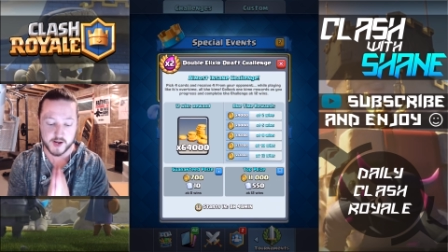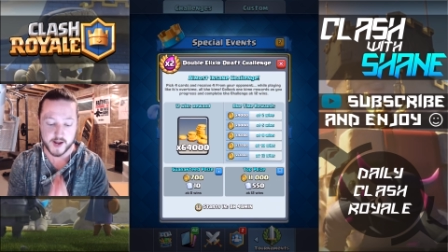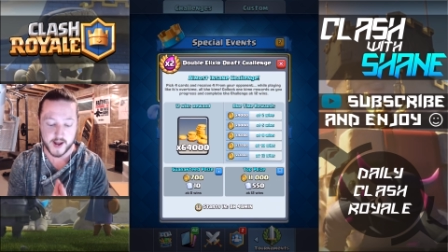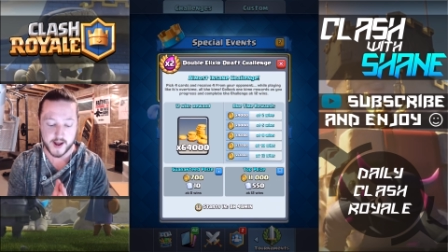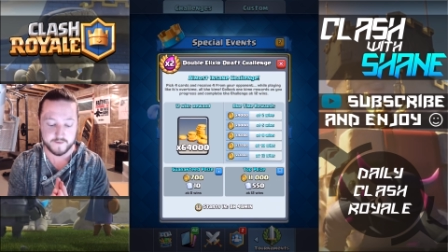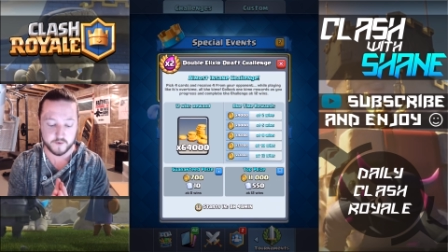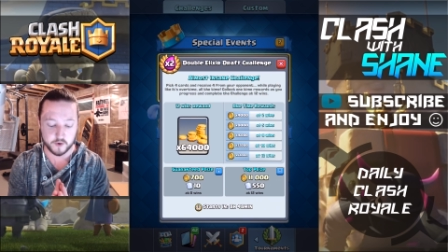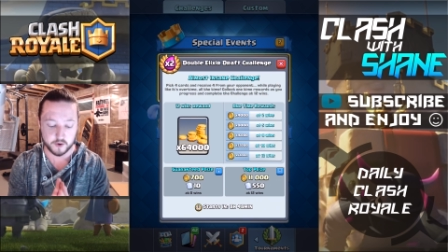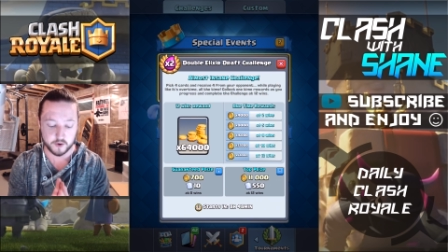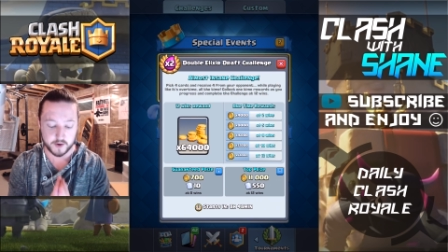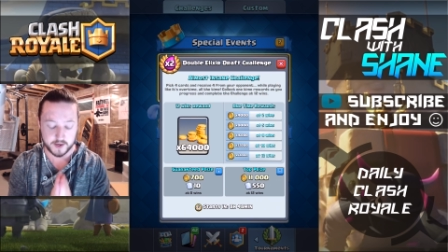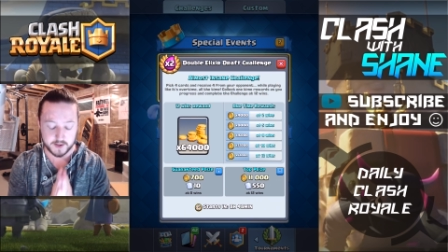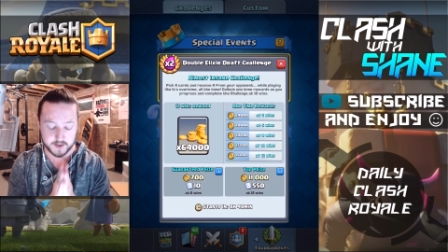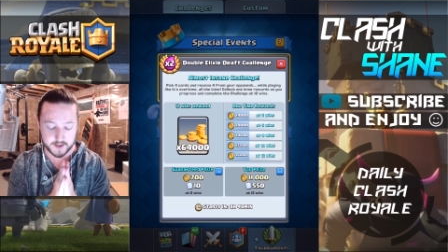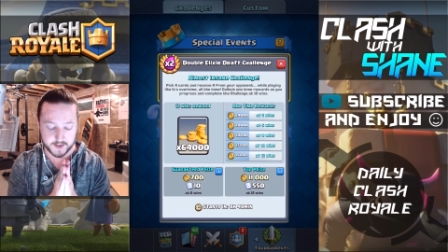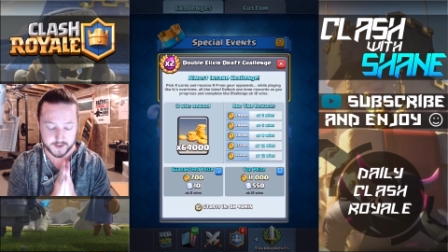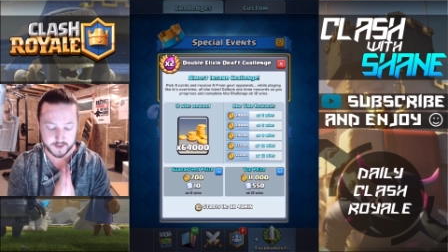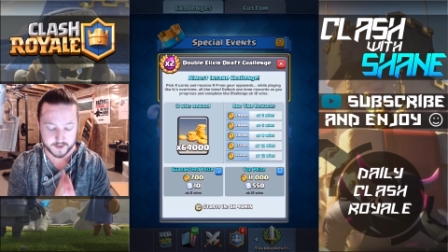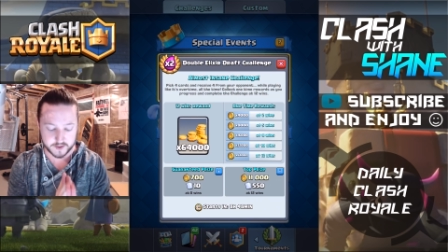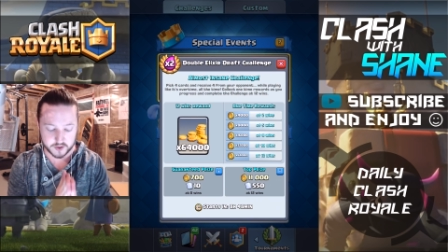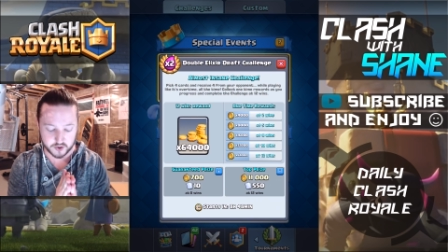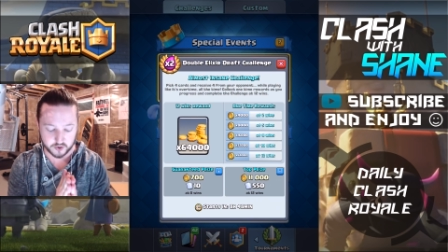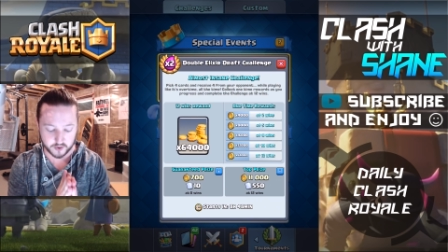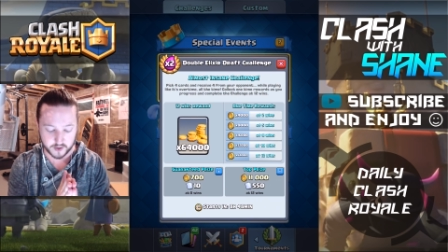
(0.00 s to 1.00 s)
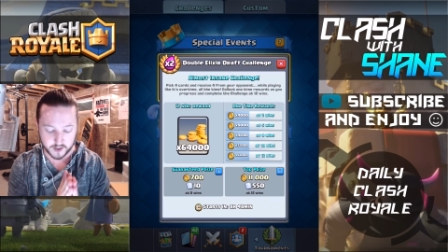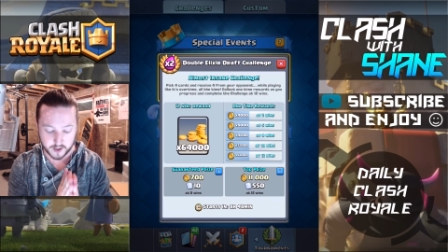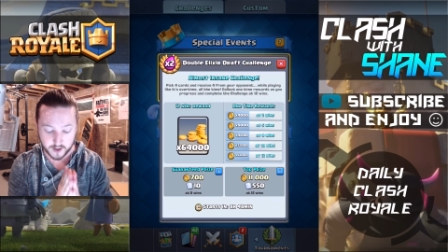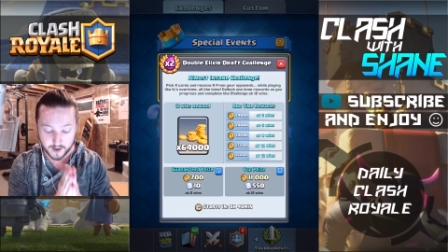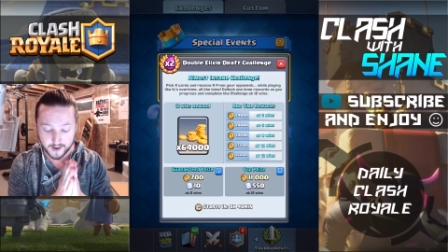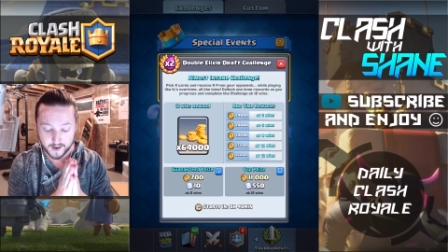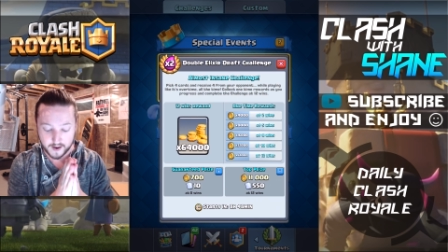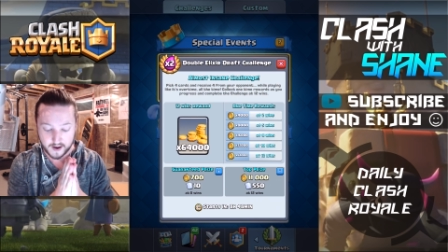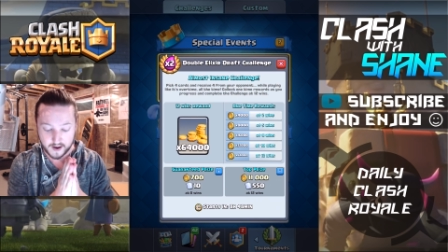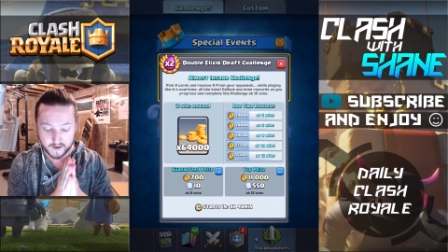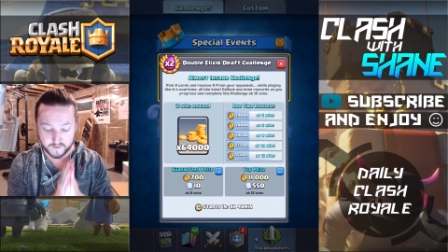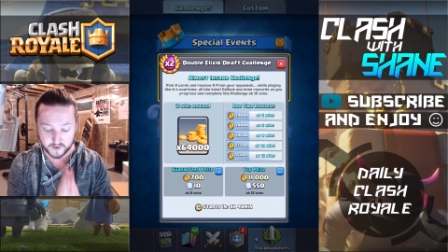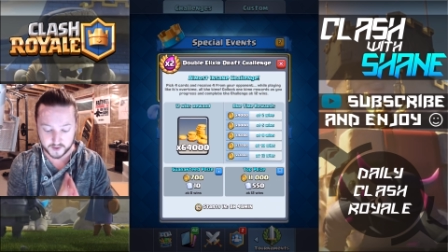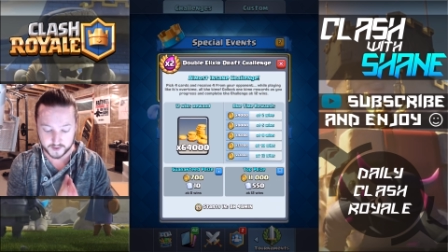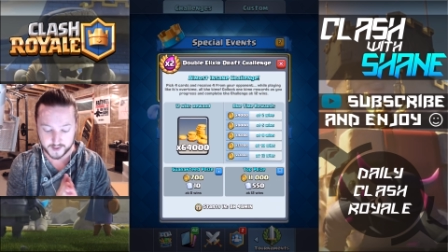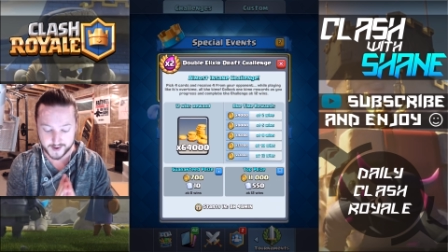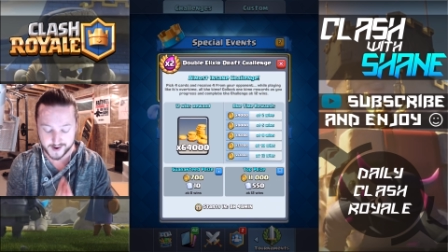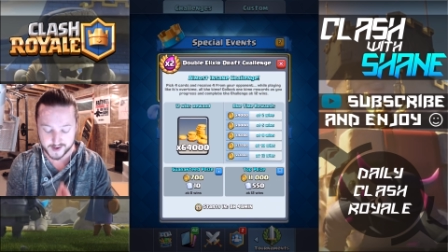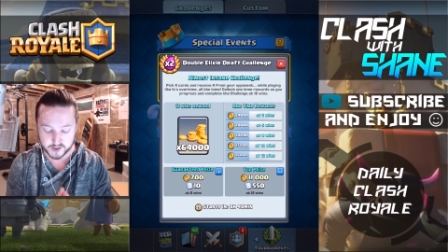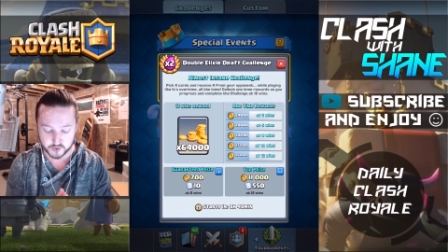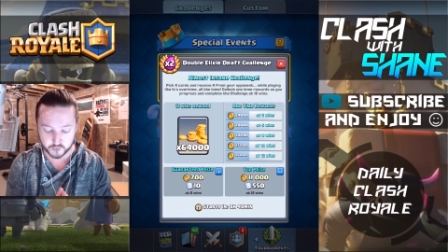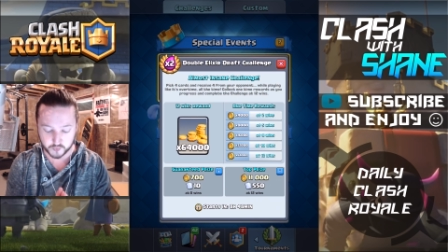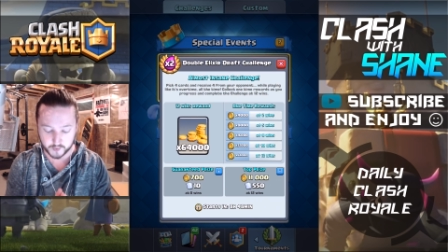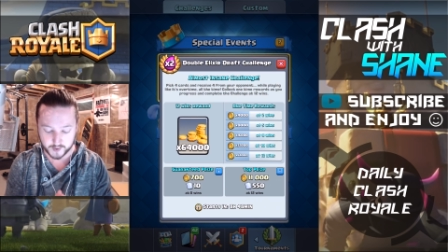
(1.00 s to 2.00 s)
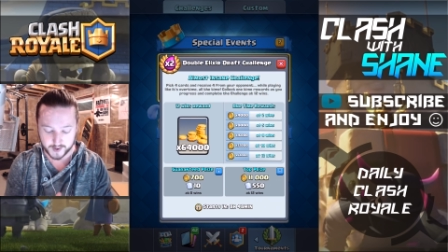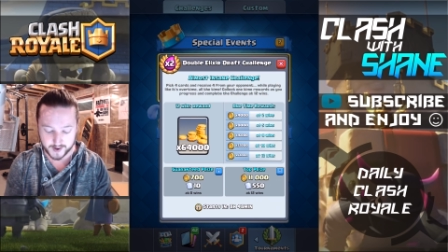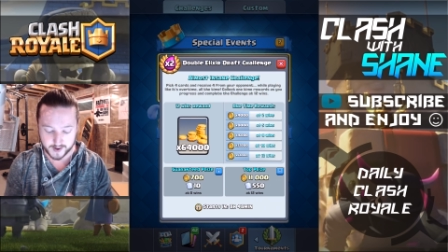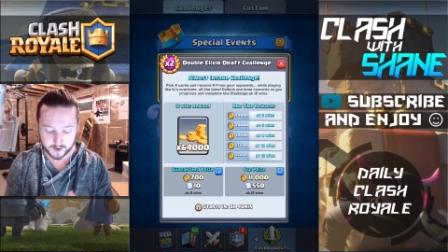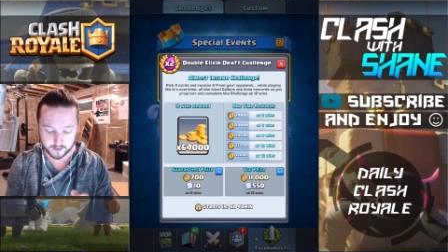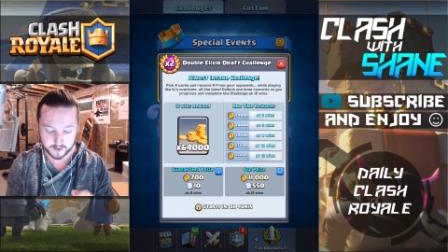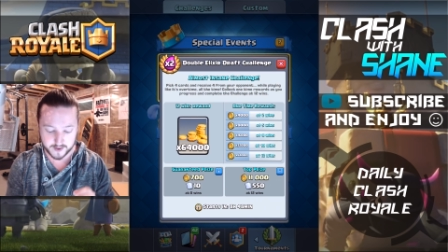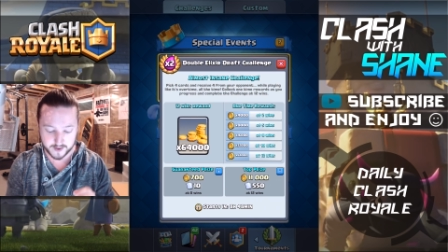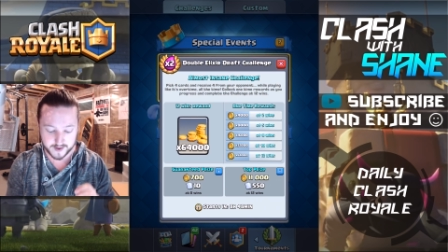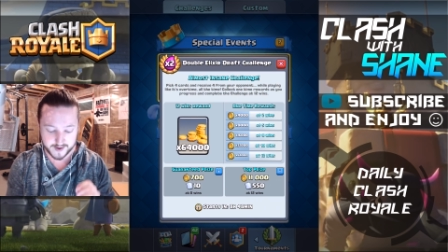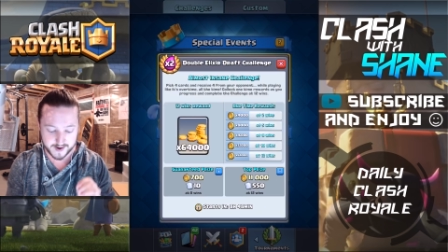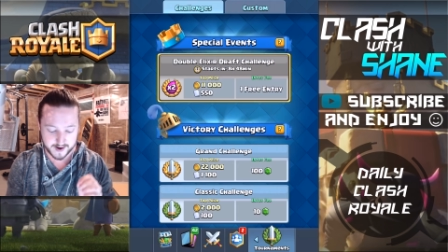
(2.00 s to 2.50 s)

ever in the history of Clash Royale.